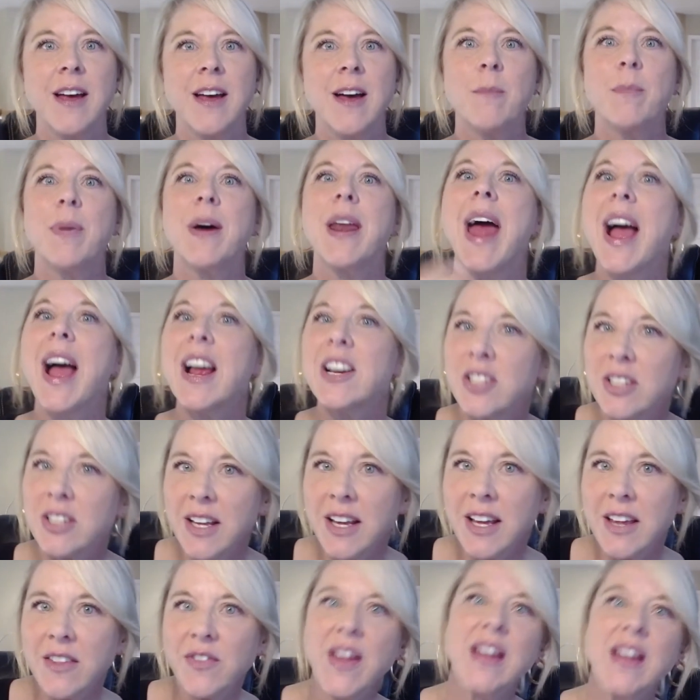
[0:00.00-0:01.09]
But
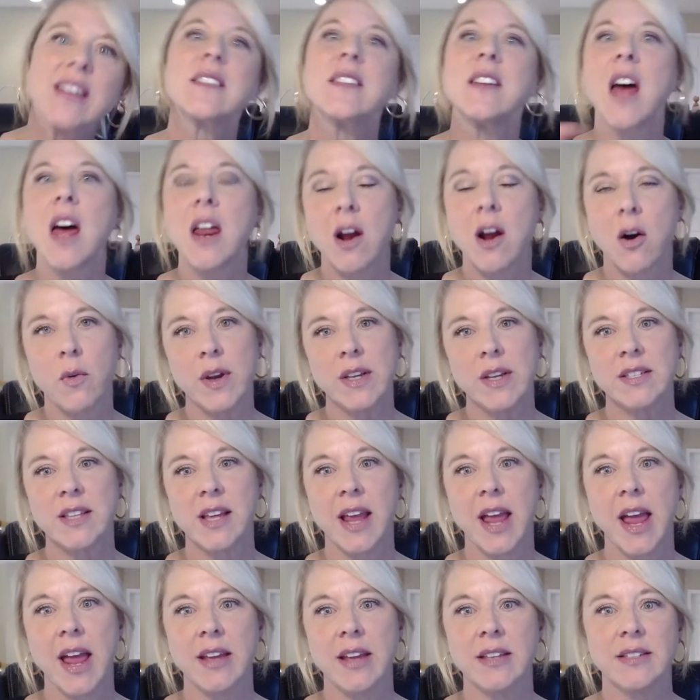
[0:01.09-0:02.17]
actually, that's not always the
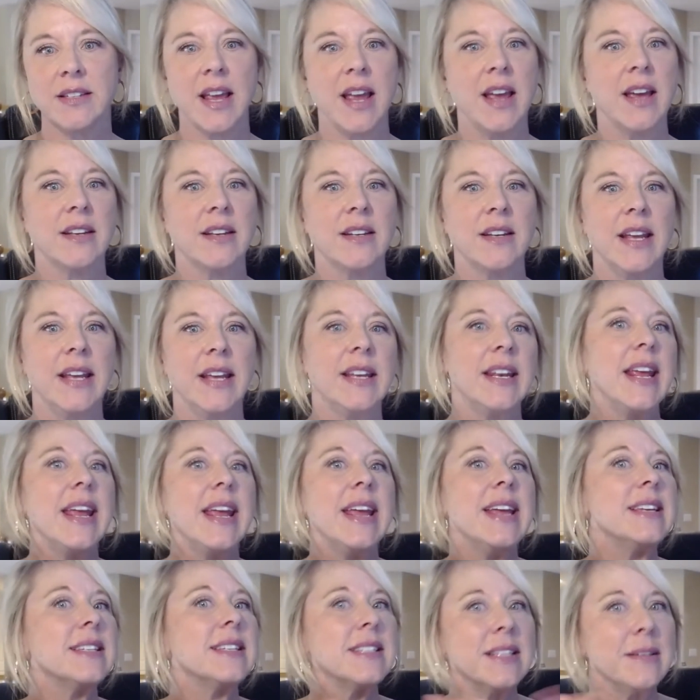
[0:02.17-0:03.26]
case. And it
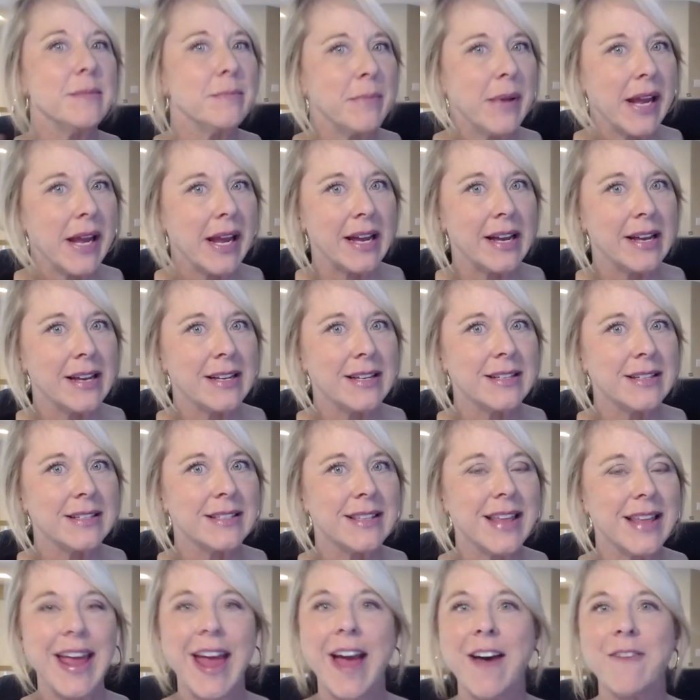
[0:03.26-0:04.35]
isn't because
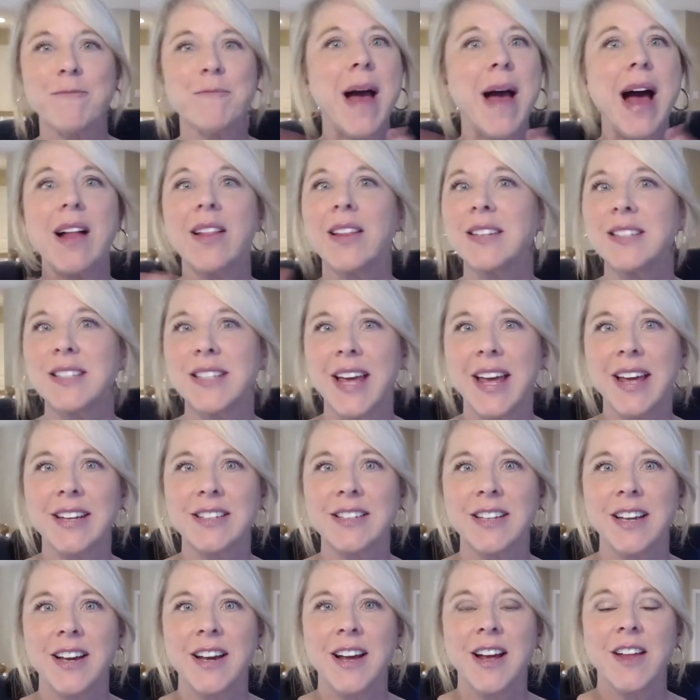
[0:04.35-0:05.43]
they have malintent,
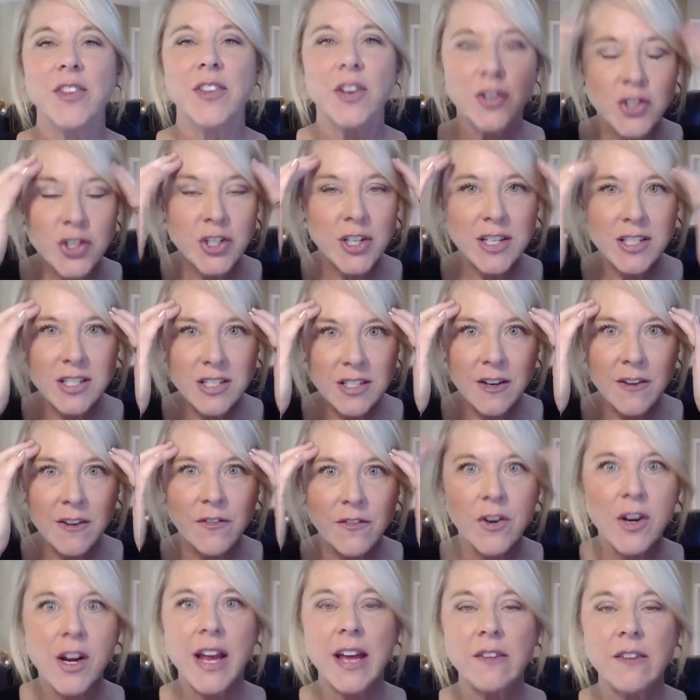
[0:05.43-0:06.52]
they're just
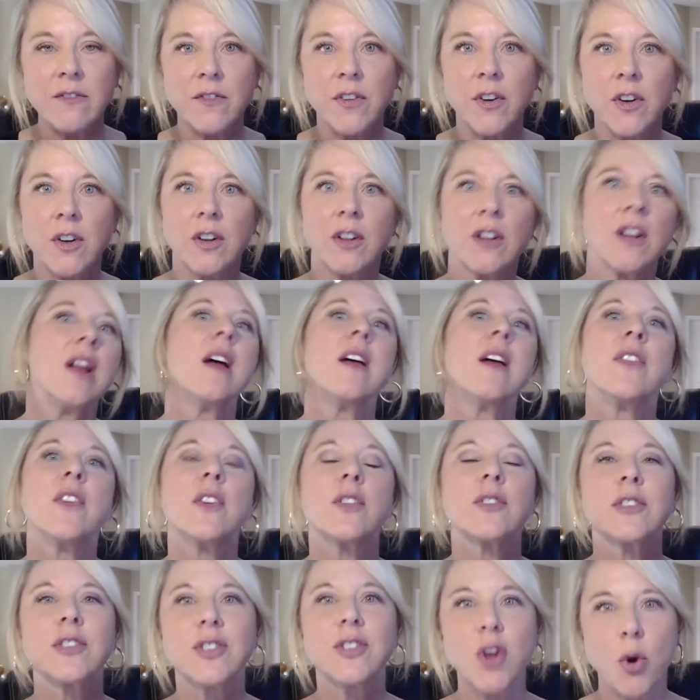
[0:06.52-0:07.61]
forgetful. There's
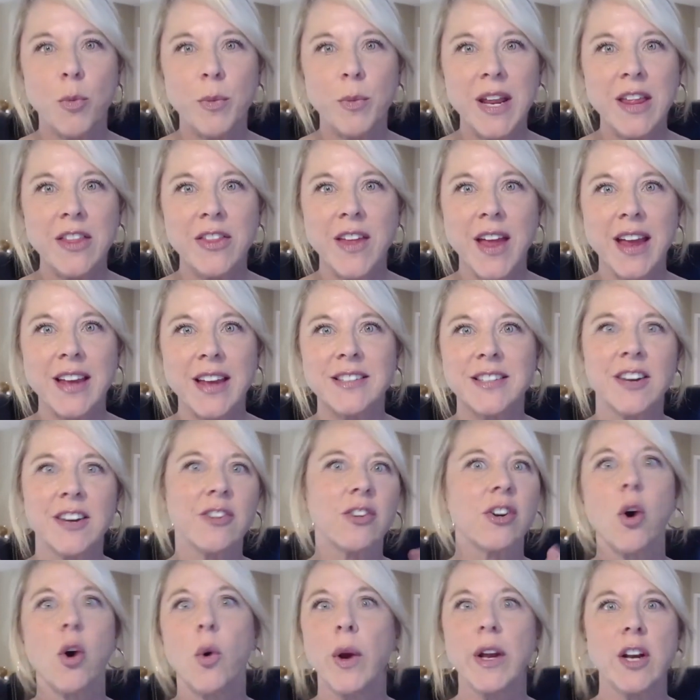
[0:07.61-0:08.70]
so many things that are
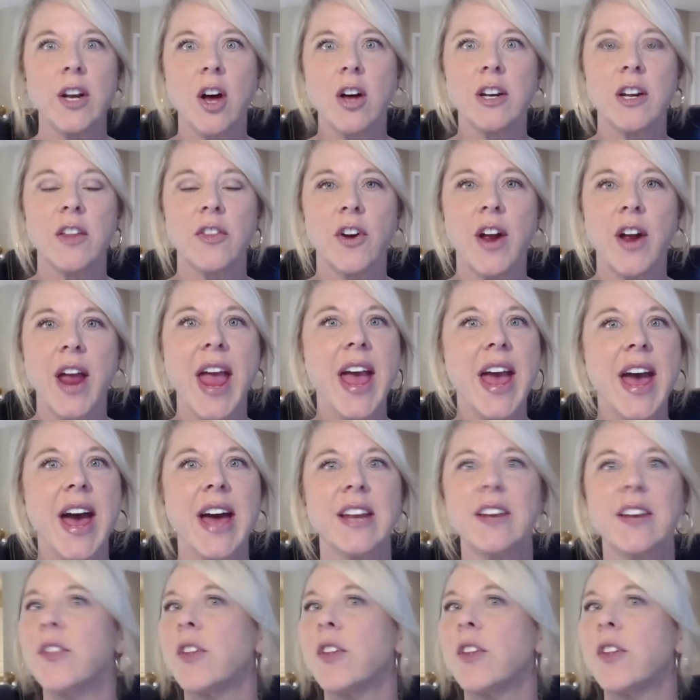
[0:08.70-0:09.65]
going on in their head.